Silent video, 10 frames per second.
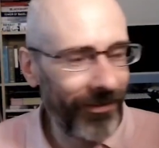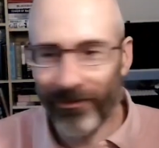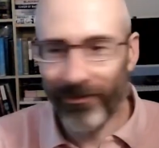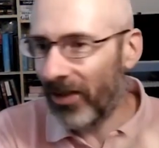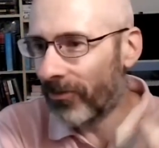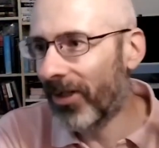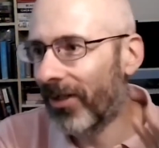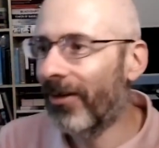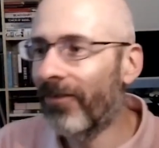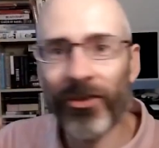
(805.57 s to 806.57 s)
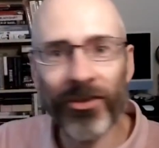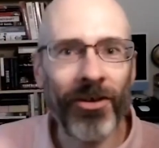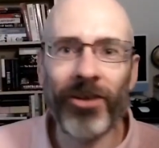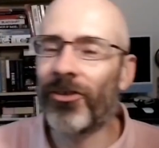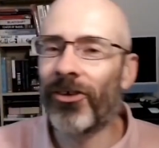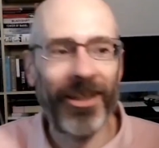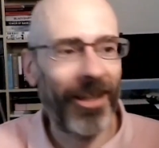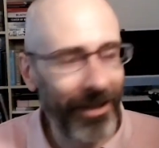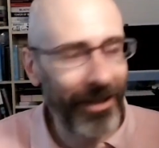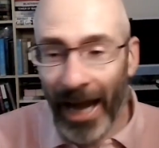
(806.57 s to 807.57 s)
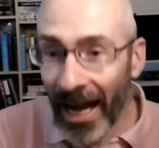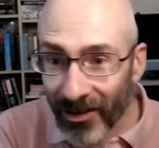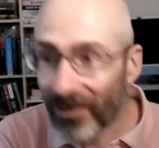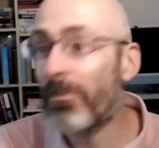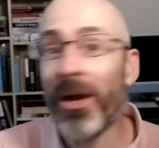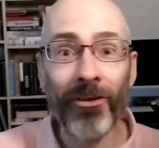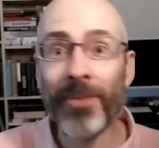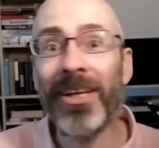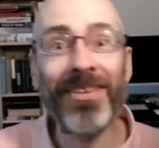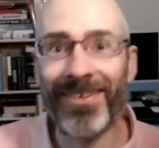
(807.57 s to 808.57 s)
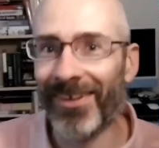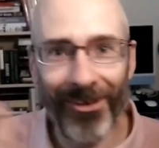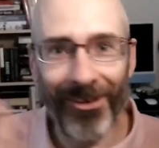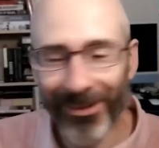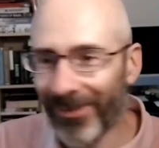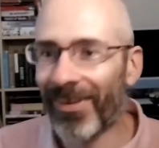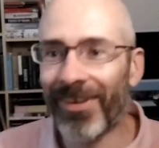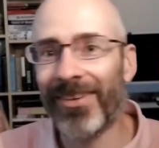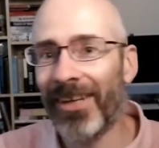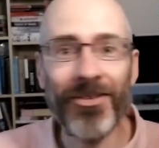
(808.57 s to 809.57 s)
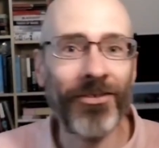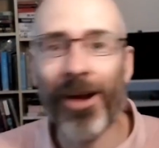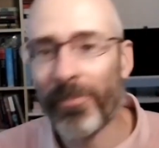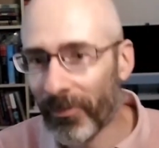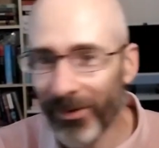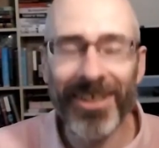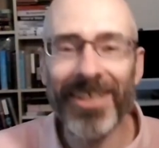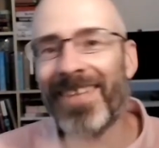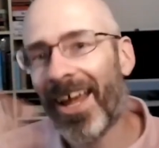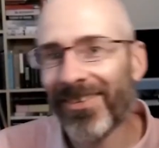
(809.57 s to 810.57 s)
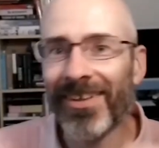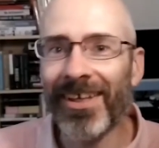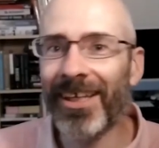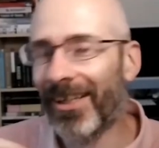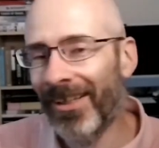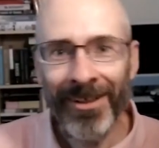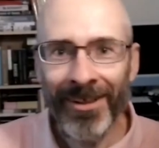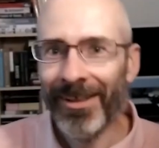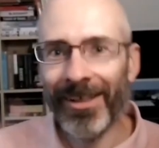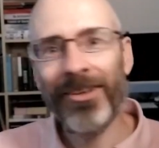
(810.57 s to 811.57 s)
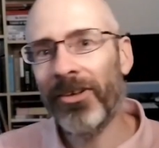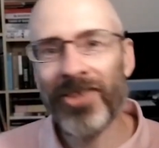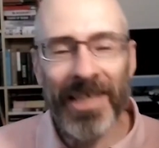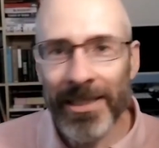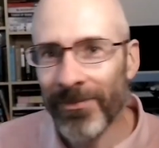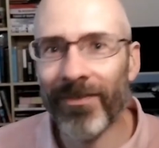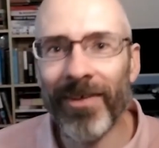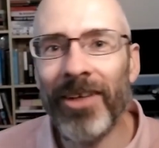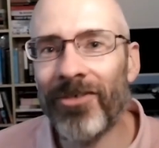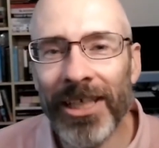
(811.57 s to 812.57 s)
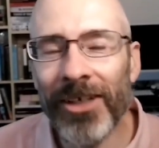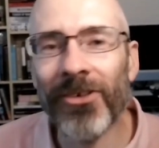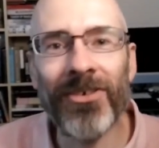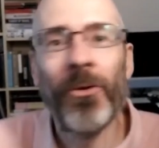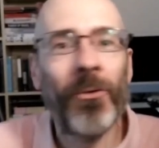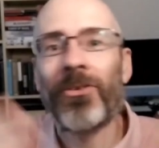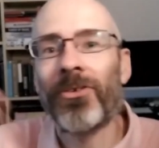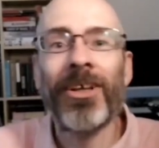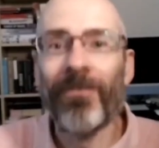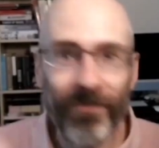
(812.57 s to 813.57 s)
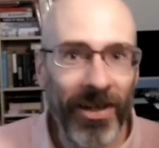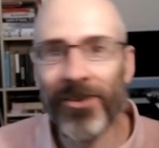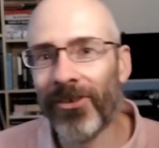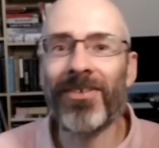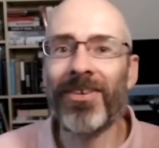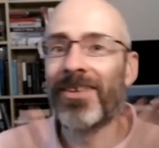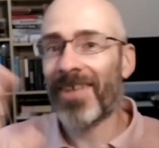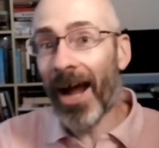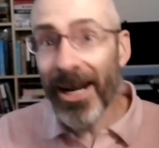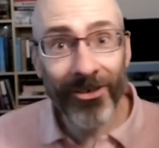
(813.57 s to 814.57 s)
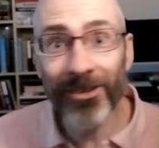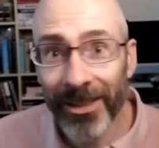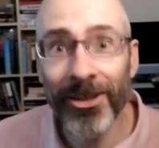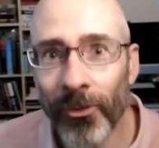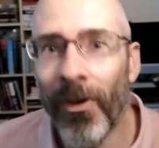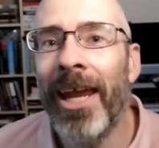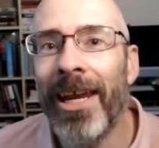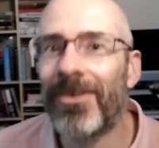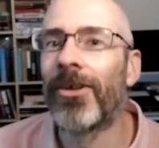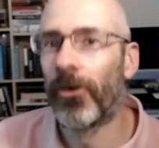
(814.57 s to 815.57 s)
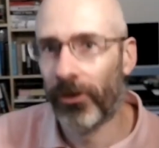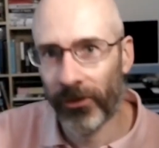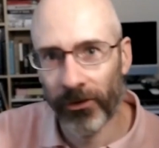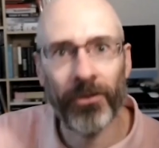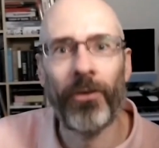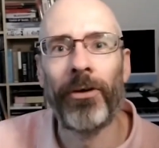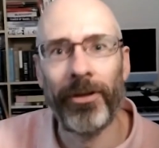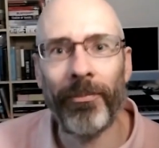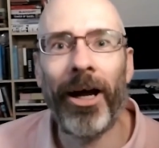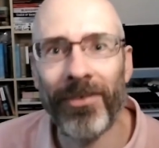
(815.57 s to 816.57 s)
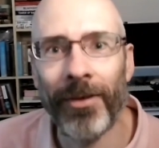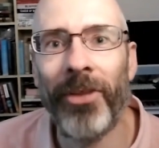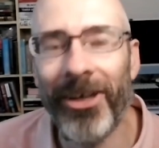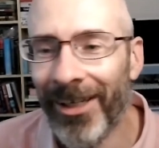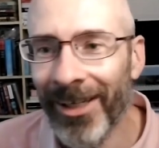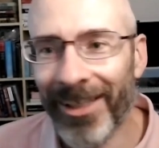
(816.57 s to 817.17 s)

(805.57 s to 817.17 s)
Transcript: in investment in infrastructure and experiments and all of this interoperability testing and teams of engineers in order to configure this entirely new way to go to the store and buy something.